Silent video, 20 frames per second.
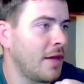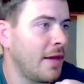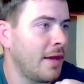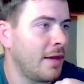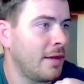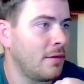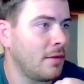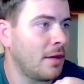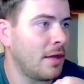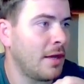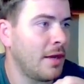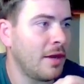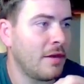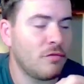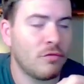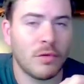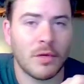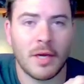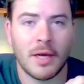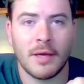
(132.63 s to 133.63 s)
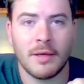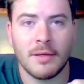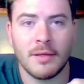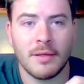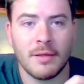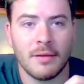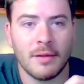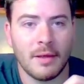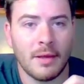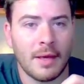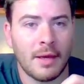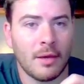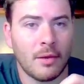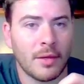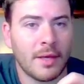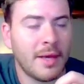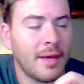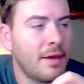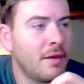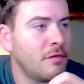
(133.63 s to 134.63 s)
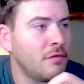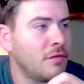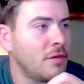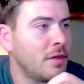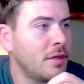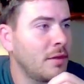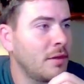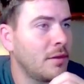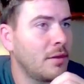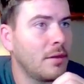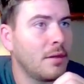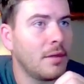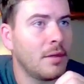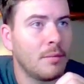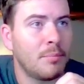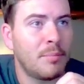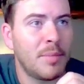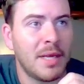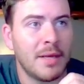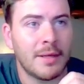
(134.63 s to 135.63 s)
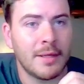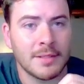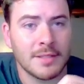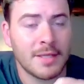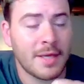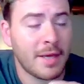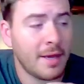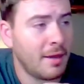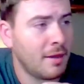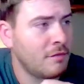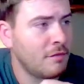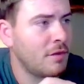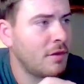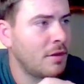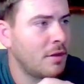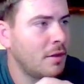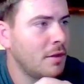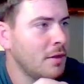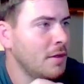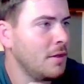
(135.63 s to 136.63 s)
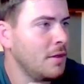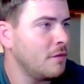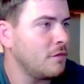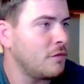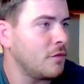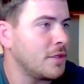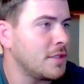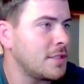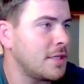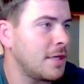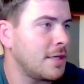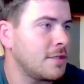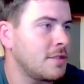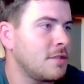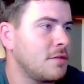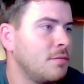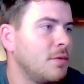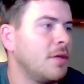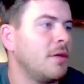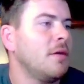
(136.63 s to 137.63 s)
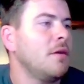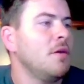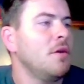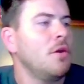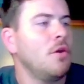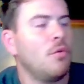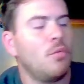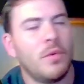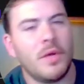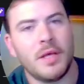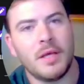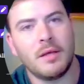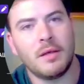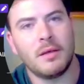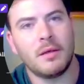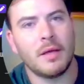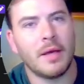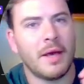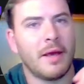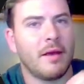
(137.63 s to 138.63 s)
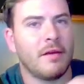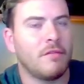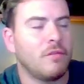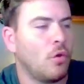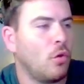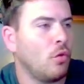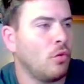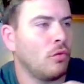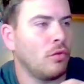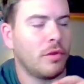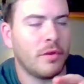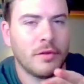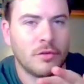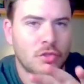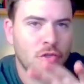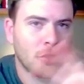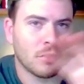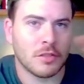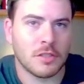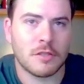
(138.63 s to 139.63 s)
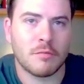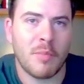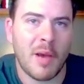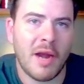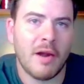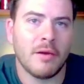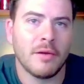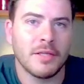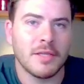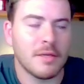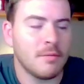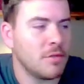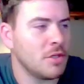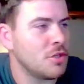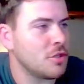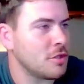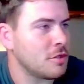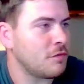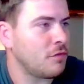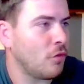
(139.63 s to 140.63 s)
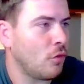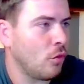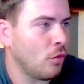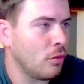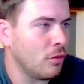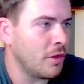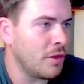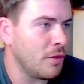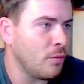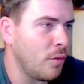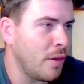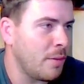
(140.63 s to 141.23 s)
have one under our Canva, Pellet Guns Canva. For this customer, we have all transparent images for all the